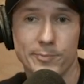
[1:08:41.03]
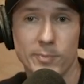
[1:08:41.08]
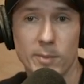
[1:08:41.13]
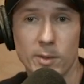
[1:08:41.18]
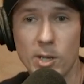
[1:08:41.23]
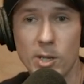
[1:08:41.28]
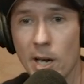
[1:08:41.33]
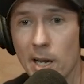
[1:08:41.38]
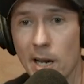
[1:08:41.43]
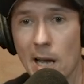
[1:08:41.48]

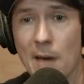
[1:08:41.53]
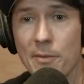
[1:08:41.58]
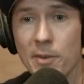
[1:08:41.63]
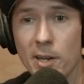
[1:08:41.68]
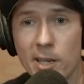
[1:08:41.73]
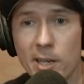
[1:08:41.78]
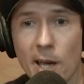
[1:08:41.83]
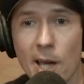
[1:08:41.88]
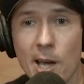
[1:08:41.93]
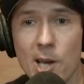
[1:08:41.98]
Post you got to have an
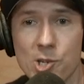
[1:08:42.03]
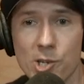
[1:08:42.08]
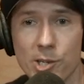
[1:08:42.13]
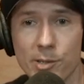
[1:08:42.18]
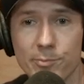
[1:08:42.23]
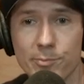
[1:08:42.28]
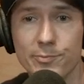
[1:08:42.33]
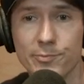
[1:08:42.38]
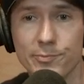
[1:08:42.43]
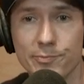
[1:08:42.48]

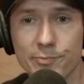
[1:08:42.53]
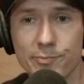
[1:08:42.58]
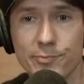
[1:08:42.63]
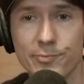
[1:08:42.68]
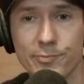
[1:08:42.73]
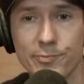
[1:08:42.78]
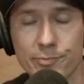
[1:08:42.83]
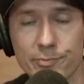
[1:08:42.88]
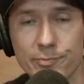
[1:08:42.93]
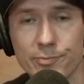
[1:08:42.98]
occasion.
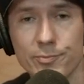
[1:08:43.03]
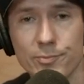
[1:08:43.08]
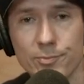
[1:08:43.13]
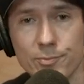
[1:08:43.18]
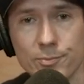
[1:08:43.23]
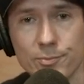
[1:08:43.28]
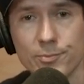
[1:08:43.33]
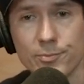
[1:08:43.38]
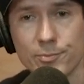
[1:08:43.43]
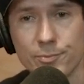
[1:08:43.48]
Friends. Yeah.
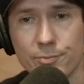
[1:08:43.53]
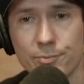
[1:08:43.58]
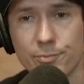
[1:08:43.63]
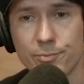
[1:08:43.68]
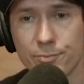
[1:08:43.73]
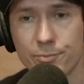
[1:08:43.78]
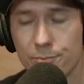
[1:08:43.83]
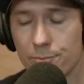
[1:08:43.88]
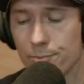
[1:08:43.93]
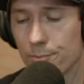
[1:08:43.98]
yeah
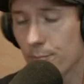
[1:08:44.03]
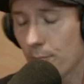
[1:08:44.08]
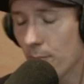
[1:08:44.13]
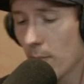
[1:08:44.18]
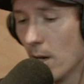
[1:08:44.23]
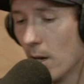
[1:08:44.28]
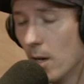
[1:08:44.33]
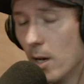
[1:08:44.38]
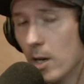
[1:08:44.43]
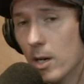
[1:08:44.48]

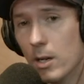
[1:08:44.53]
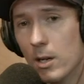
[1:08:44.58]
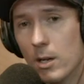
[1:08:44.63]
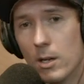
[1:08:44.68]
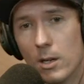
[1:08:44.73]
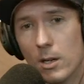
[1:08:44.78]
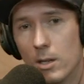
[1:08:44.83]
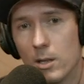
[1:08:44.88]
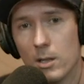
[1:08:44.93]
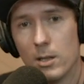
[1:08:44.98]
get
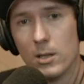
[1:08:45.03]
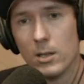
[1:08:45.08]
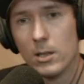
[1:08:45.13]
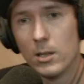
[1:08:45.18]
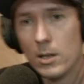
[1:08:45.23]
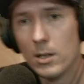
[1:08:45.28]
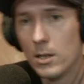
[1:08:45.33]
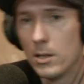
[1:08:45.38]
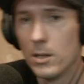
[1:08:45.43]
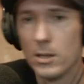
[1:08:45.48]
high,
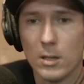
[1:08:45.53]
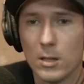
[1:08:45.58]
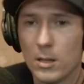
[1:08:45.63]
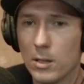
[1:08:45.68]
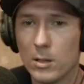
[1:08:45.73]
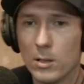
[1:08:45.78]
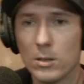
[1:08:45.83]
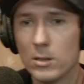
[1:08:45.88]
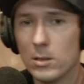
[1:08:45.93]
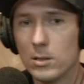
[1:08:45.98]
uh,
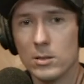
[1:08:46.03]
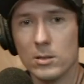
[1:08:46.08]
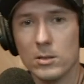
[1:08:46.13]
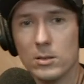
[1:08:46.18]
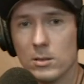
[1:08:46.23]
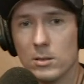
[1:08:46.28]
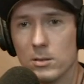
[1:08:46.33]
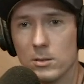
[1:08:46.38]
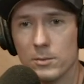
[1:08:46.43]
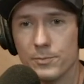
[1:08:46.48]
gorge
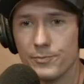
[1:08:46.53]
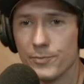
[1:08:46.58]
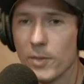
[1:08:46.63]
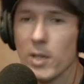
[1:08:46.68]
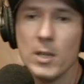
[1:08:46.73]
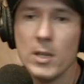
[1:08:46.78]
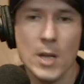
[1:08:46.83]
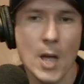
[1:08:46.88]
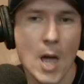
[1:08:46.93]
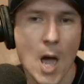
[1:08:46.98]
yourself
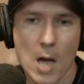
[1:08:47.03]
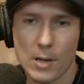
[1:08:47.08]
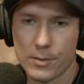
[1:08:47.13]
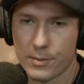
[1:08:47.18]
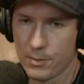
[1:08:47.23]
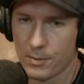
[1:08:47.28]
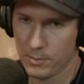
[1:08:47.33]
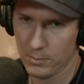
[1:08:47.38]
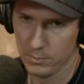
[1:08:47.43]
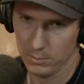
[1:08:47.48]
on yes.
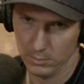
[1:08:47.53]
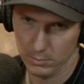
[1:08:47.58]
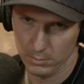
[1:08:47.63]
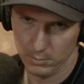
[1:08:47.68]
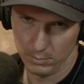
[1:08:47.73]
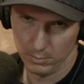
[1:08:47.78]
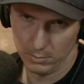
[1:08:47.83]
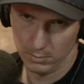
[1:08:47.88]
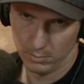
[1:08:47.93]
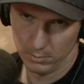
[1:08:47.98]
like
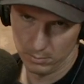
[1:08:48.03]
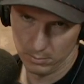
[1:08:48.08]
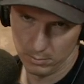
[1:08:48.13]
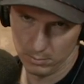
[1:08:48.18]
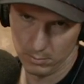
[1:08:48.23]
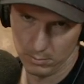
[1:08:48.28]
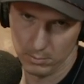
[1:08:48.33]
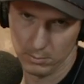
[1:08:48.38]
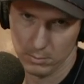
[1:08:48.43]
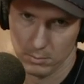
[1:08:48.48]
Five
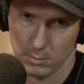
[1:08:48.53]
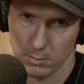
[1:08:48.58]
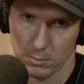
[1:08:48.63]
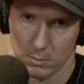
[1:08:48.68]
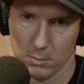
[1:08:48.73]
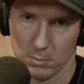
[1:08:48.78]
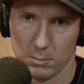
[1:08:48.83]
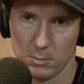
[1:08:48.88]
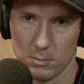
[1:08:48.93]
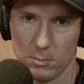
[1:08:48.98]
Guys or
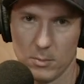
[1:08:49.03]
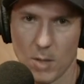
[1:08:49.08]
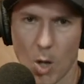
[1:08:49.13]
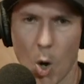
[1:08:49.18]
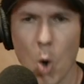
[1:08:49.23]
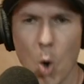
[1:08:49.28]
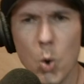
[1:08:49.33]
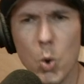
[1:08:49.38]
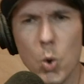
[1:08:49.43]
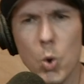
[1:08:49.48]
something.
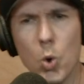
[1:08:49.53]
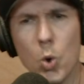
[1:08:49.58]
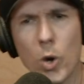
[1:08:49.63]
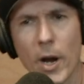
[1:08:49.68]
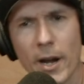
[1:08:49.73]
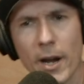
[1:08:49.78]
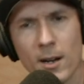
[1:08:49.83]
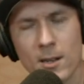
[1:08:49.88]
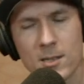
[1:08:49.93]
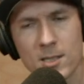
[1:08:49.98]
Ooh,
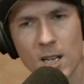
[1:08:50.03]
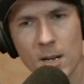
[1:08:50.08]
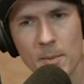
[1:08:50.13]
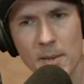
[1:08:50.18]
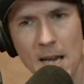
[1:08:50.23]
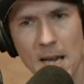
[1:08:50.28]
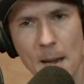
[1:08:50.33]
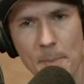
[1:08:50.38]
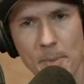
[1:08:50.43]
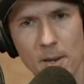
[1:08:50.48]
Aaron's uh, gonna uh, be
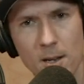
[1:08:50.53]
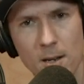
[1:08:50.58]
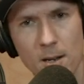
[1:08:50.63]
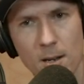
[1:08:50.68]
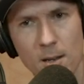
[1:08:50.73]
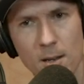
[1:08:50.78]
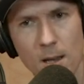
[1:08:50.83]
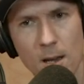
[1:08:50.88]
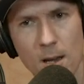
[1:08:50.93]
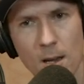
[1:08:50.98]
happy to hear
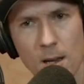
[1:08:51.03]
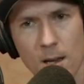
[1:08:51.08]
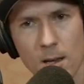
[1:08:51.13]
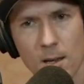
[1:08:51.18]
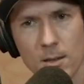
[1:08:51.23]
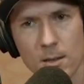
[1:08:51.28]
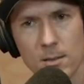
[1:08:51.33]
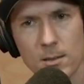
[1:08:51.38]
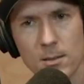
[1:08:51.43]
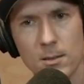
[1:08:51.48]
that. Fall
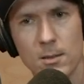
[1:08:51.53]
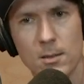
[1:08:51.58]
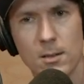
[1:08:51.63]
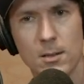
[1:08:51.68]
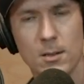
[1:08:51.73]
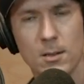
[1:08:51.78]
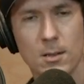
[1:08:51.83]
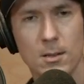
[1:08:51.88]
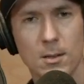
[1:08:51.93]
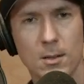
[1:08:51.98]
asleep
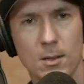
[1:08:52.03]
together.